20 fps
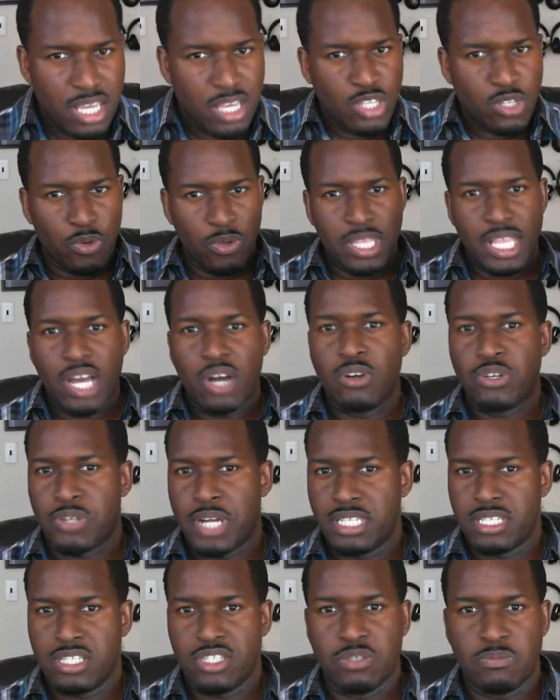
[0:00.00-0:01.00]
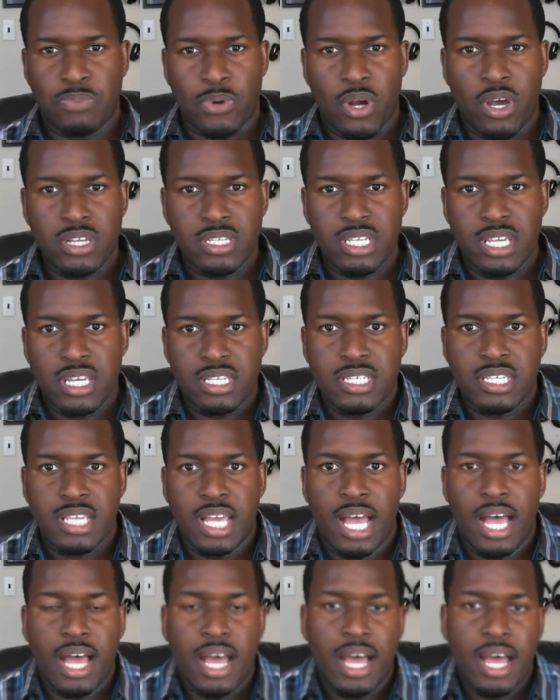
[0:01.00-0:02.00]
during that whole transition
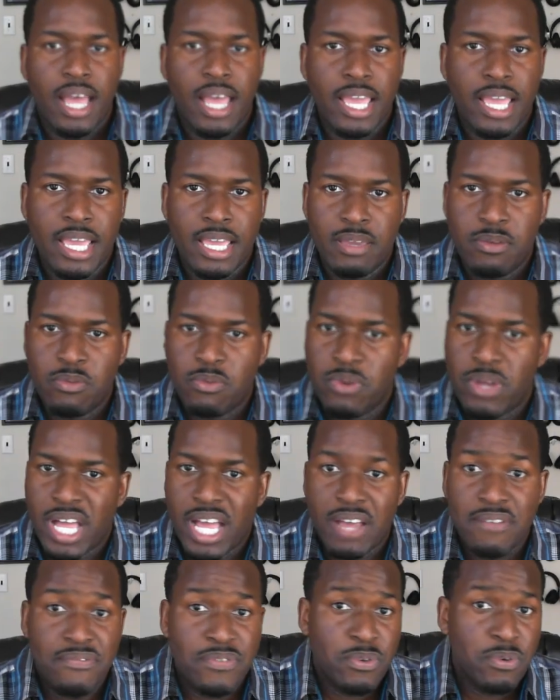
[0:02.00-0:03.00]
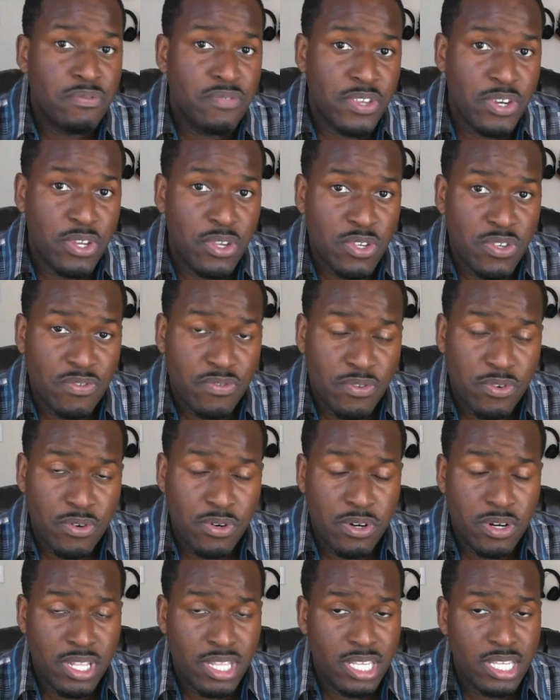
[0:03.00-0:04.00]
process, I will have fewer videos
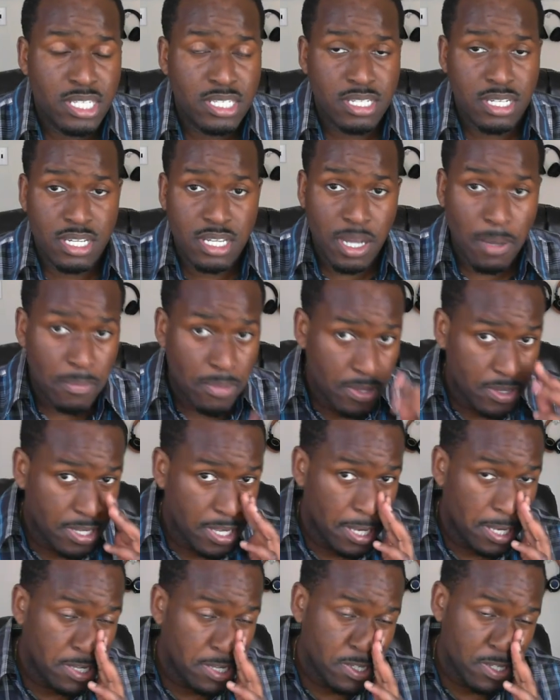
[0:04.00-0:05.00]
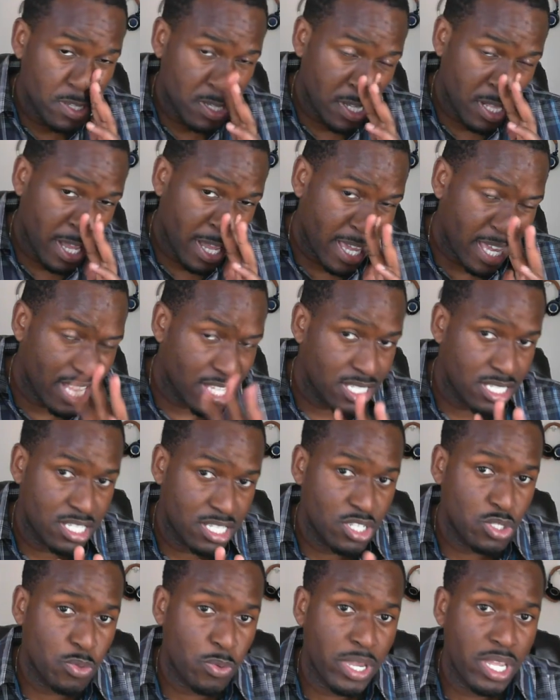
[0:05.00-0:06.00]
for at least a couple of days until I get
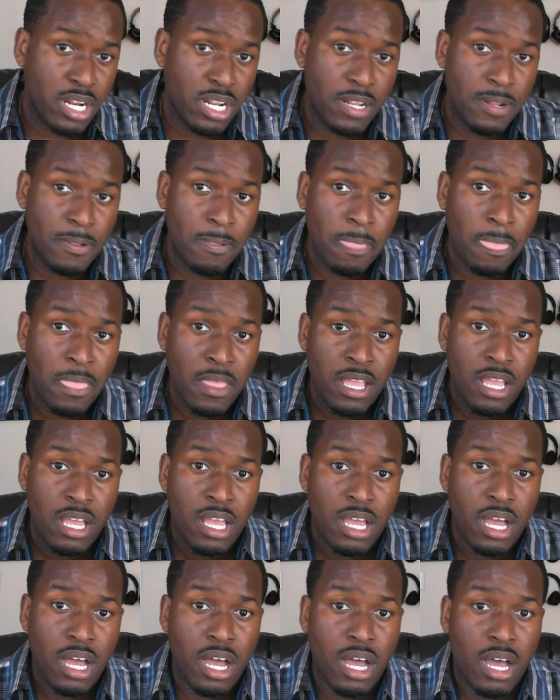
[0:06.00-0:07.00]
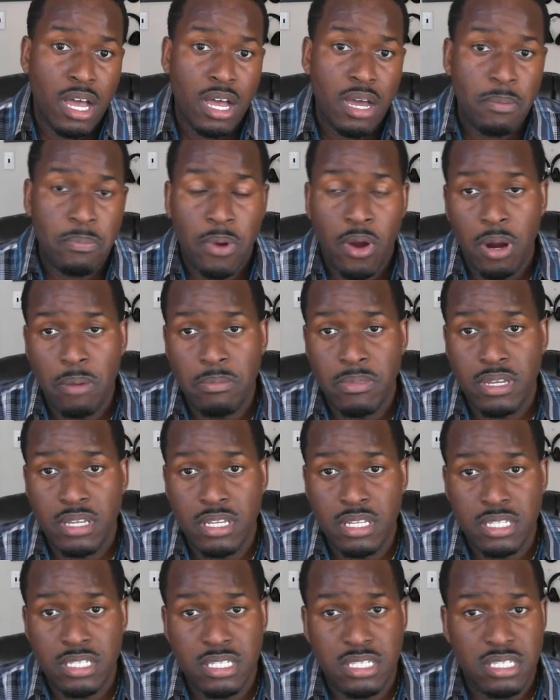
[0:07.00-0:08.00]
situated. Uh,
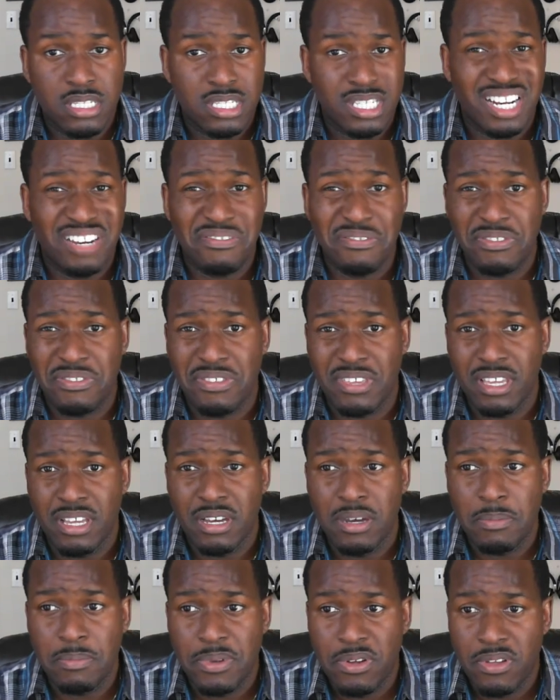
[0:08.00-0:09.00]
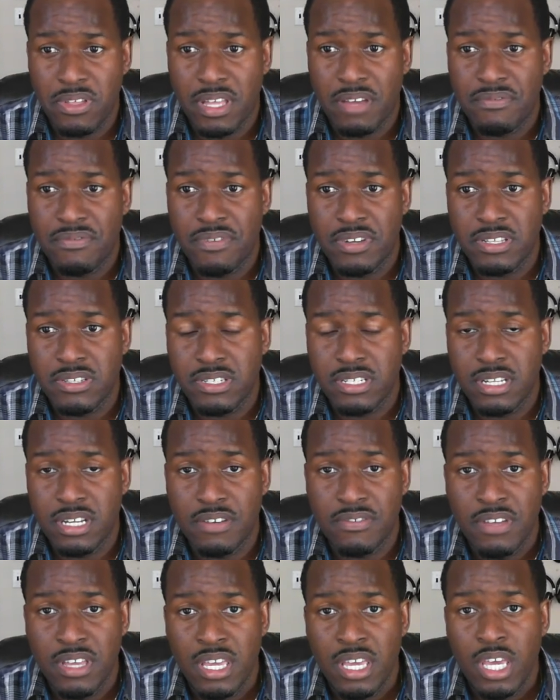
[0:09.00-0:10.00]
apartments, set everything up and all that fun
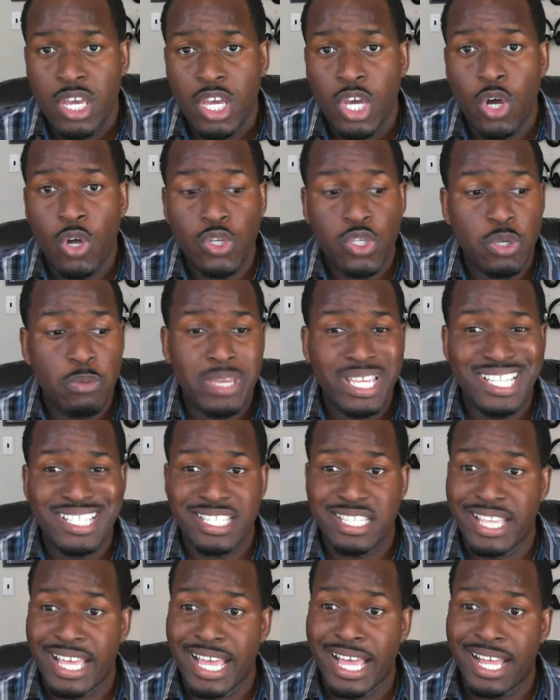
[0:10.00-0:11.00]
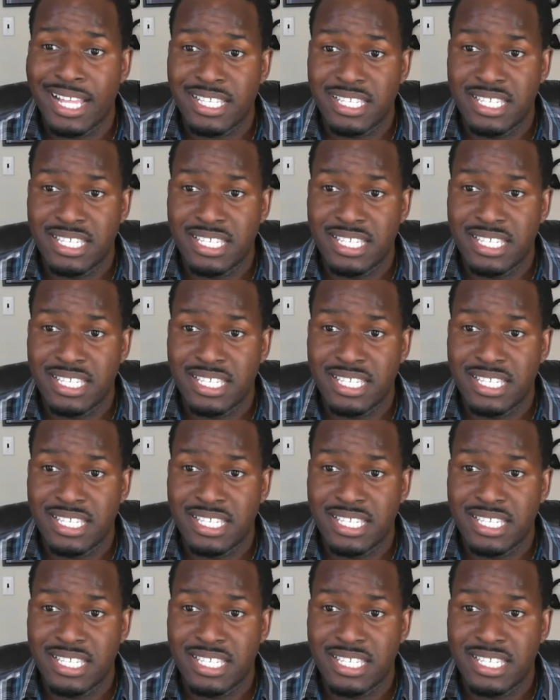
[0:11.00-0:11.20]
stuff. It also means that